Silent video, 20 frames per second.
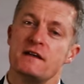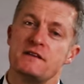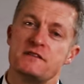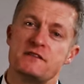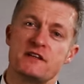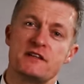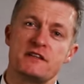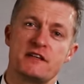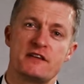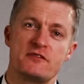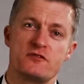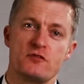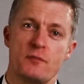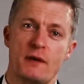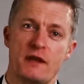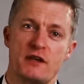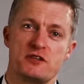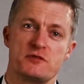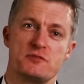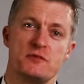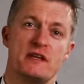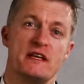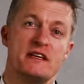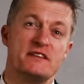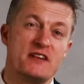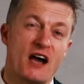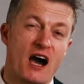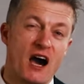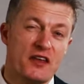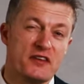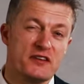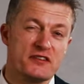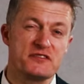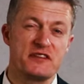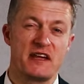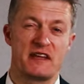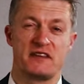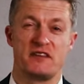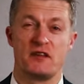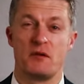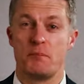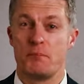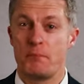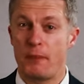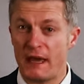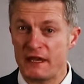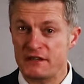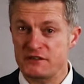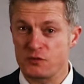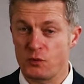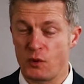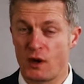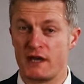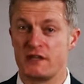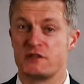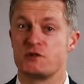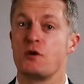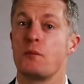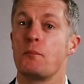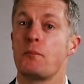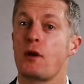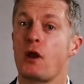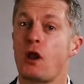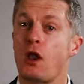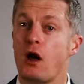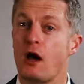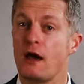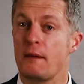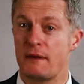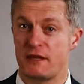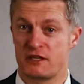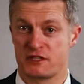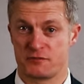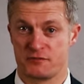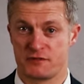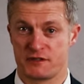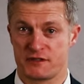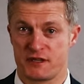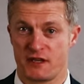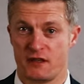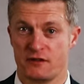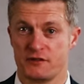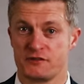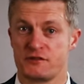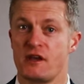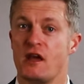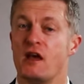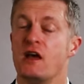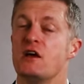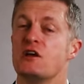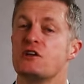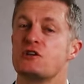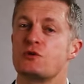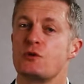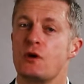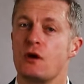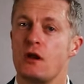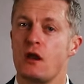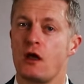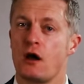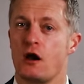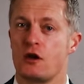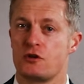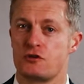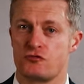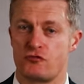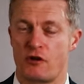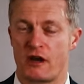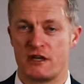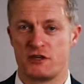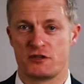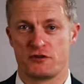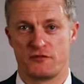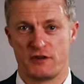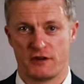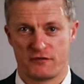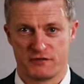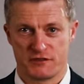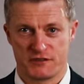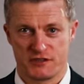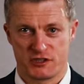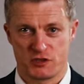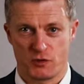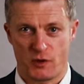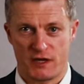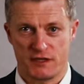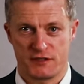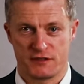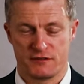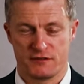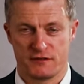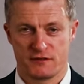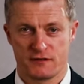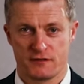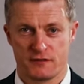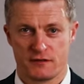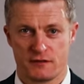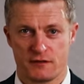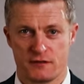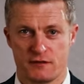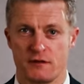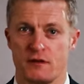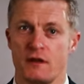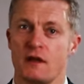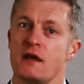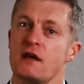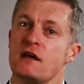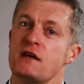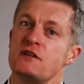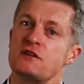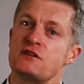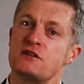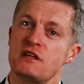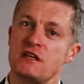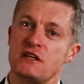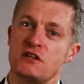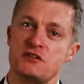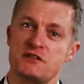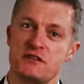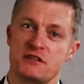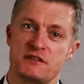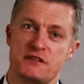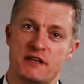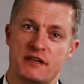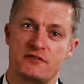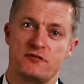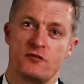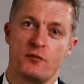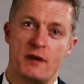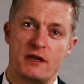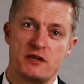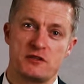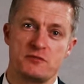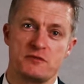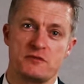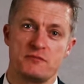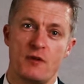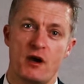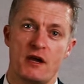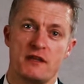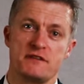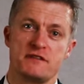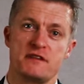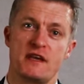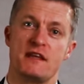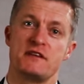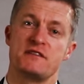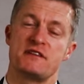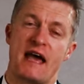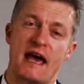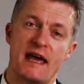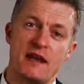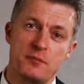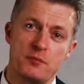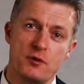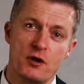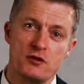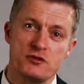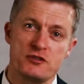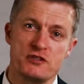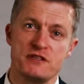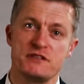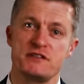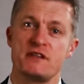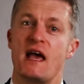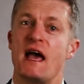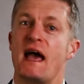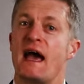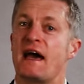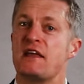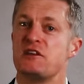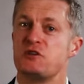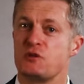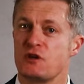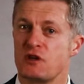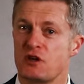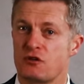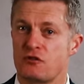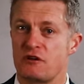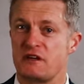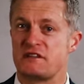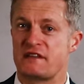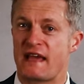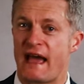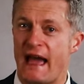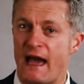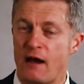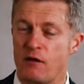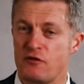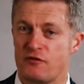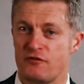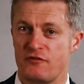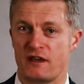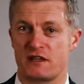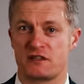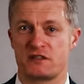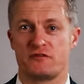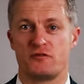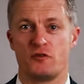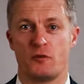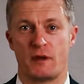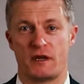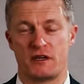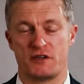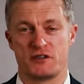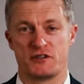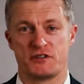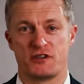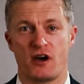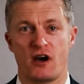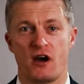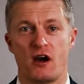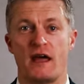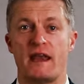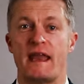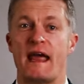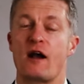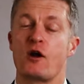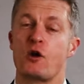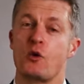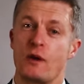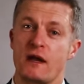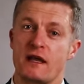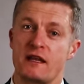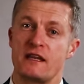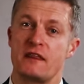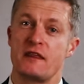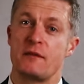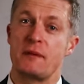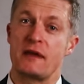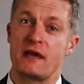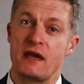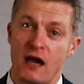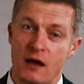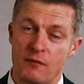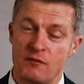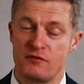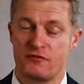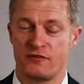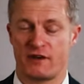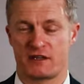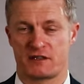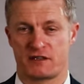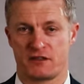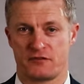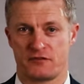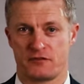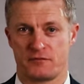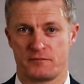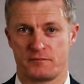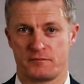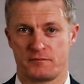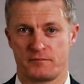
Successful management is understanding the best way to apply management skills to a large range of different situations. Teach successful management mindsets and approaches and you increase how effective your managers are and how quickly they become effective.